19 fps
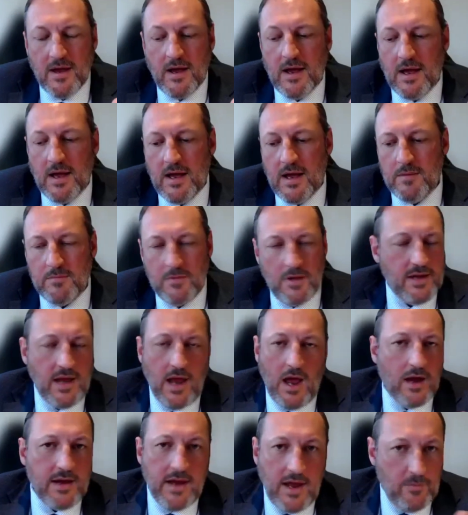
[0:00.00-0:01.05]

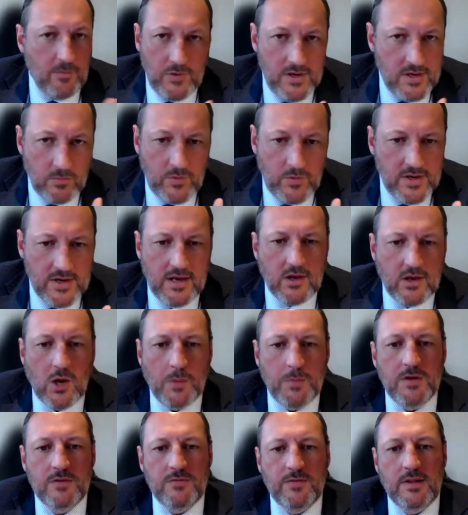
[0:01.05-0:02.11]
Again, we need a
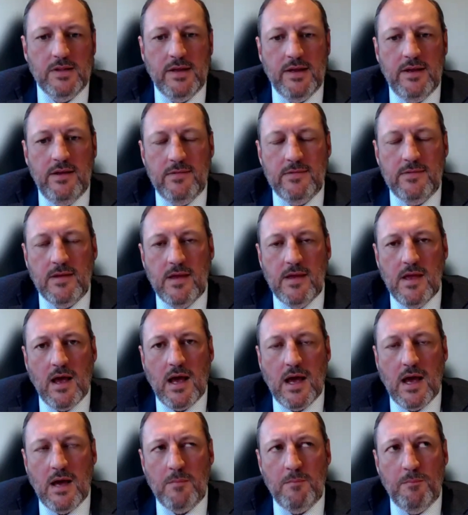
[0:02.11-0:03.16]
copy of a lease,
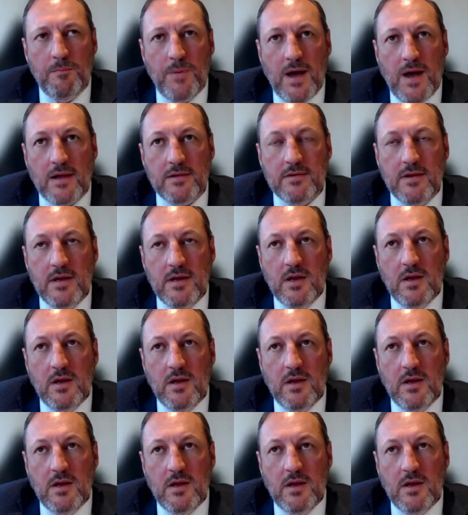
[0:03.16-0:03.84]
but